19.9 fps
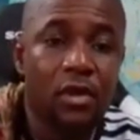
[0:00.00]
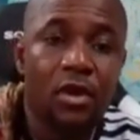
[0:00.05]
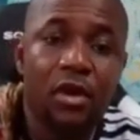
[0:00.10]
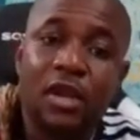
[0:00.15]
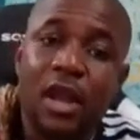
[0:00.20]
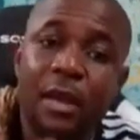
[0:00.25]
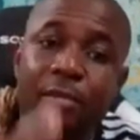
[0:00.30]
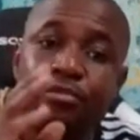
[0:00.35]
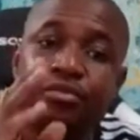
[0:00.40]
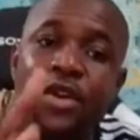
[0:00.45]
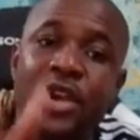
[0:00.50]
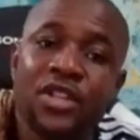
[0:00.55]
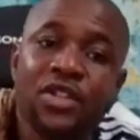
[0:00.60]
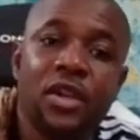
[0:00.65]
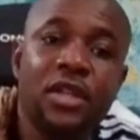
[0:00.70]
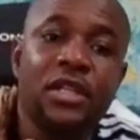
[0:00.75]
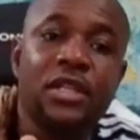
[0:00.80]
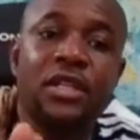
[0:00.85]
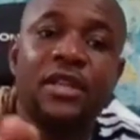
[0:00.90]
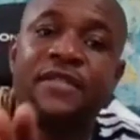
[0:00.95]
ona
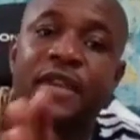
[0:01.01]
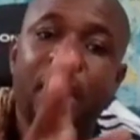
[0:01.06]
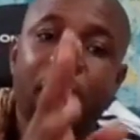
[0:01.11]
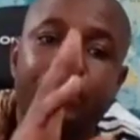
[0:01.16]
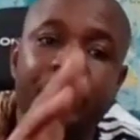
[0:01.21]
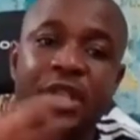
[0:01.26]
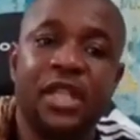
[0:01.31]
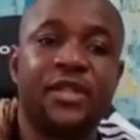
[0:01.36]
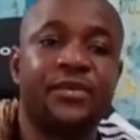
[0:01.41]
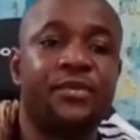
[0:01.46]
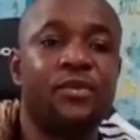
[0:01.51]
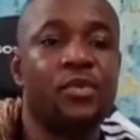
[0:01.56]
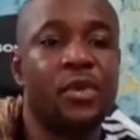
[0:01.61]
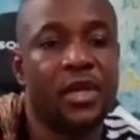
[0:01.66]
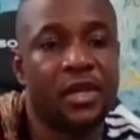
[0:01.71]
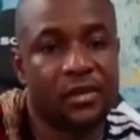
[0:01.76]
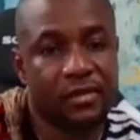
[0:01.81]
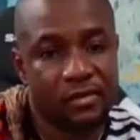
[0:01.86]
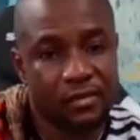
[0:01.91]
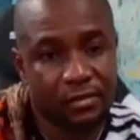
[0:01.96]
boezodi in a very peaceful
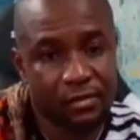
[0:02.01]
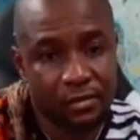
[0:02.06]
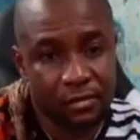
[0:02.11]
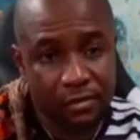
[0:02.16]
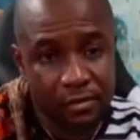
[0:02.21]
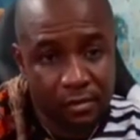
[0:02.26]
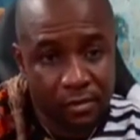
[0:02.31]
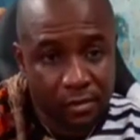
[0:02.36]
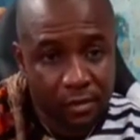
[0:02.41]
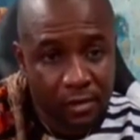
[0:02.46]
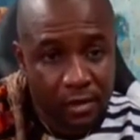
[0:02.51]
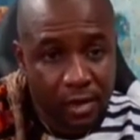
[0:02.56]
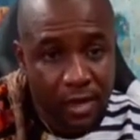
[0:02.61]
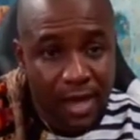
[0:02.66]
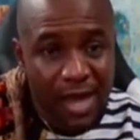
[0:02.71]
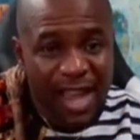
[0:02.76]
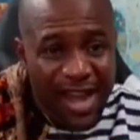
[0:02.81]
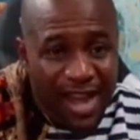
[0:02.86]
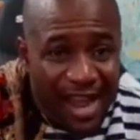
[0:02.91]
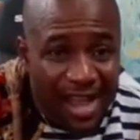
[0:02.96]
way.
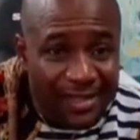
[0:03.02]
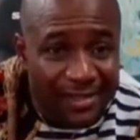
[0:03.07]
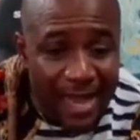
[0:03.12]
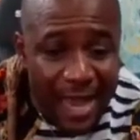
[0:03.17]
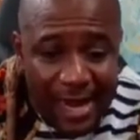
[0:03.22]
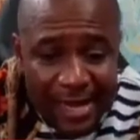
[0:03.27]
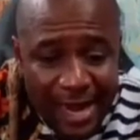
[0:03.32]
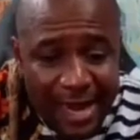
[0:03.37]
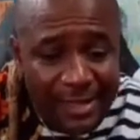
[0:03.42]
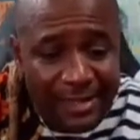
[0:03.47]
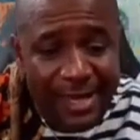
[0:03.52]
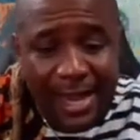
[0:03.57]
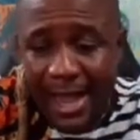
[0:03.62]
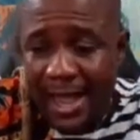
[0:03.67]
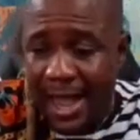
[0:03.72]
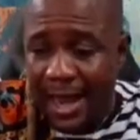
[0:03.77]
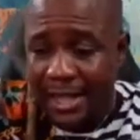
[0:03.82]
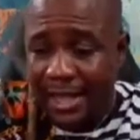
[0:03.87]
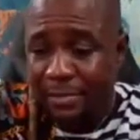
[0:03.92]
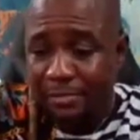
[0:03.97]
The secretary
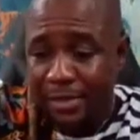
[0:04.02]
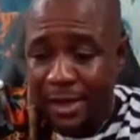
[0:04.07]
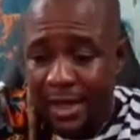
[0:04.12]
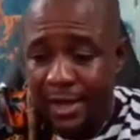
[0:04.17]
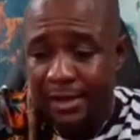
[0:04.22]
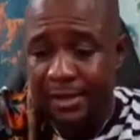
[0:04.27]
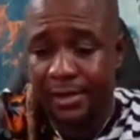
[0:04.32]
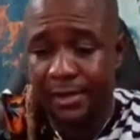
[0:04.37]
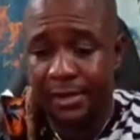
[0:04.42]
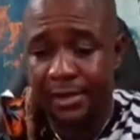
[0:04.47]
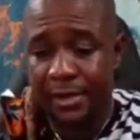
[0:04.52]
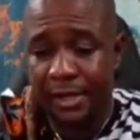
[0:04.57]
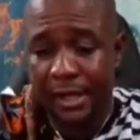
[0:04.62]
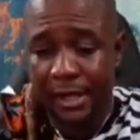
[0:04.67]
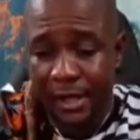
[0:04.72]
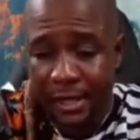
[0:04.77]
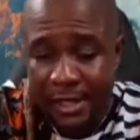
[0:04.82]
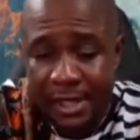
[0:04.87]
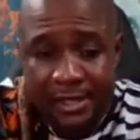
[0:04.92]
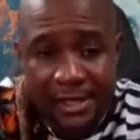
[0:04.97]
aya ebe
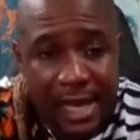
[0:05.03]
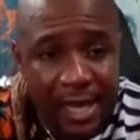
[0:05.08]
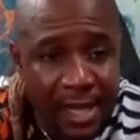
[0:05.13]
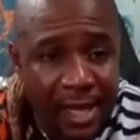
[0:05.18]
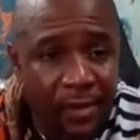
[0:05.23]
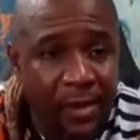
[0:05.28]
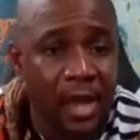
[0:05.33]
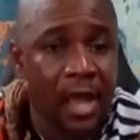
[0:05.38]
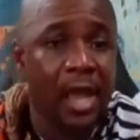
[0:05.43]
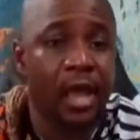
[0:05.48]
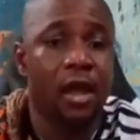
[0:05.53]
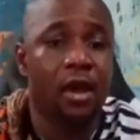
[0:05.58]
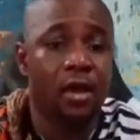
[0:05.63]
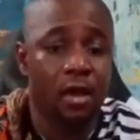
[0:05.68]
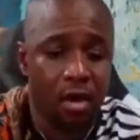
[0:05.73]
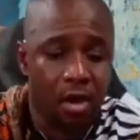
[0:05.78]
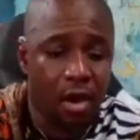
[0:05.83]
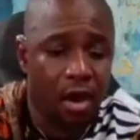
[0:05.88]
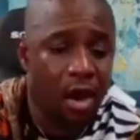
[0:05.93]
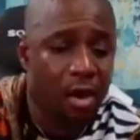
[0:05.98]
the son yen we
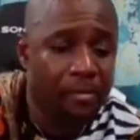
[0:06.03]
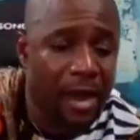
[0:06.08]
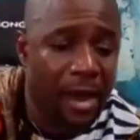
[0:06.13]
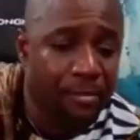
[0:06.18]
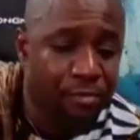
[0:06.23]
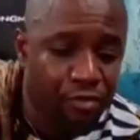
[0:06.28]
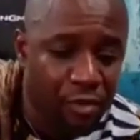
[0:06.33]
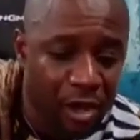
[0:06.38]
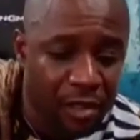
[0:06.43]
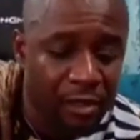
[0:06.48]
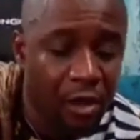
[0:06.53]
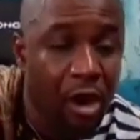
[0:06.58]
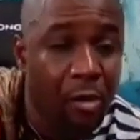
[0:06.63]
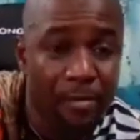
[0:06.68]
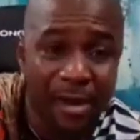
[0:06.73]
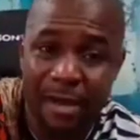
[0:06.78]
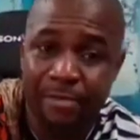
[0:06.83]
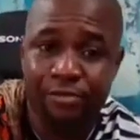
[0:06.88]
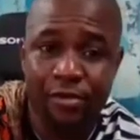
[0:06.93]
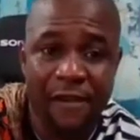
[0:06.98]

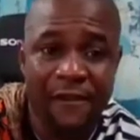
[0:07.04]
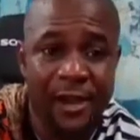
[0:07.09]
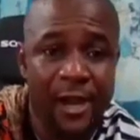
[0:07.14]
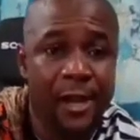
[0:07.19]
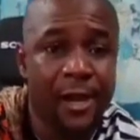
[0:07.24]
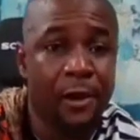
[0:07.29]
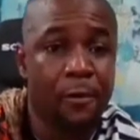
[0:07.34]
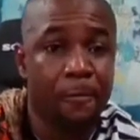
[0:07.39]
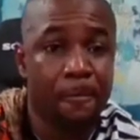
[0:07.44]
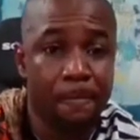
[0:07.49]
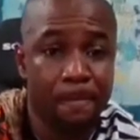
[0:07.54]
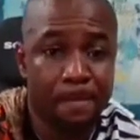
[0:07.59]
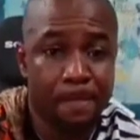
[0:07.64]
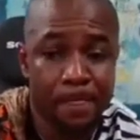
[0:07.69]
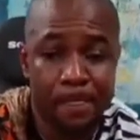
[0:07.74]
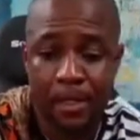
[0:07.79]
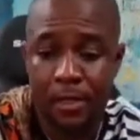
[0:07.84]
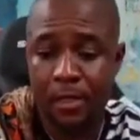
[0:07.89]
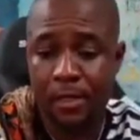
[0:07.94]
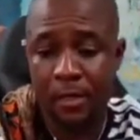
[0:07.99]
oba boy na na
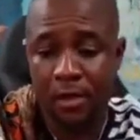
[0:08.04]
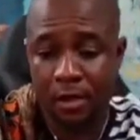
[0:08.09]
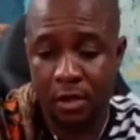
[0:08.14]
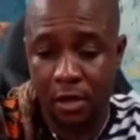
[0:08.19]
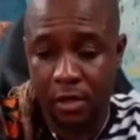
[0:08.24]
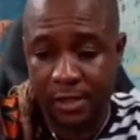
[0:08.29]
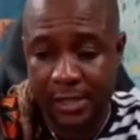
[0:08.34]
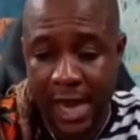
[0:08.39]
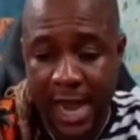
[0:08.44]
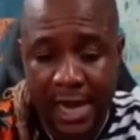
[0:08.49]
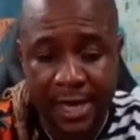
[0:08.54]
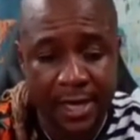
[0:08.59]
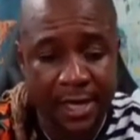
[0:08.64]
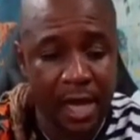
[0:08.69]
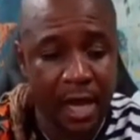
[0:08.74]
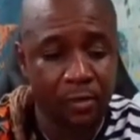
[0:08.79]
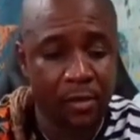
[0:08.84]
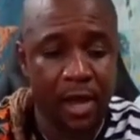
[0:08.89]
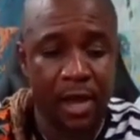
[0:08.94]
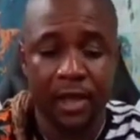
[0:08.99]
o tare
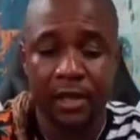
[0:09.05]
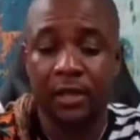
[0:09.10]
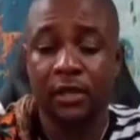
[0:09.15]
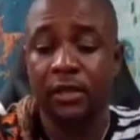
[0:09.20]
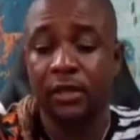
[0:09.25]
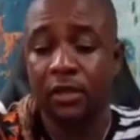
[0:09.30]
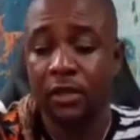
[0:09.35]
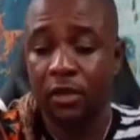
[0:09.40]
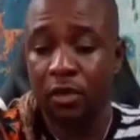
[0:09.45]
na we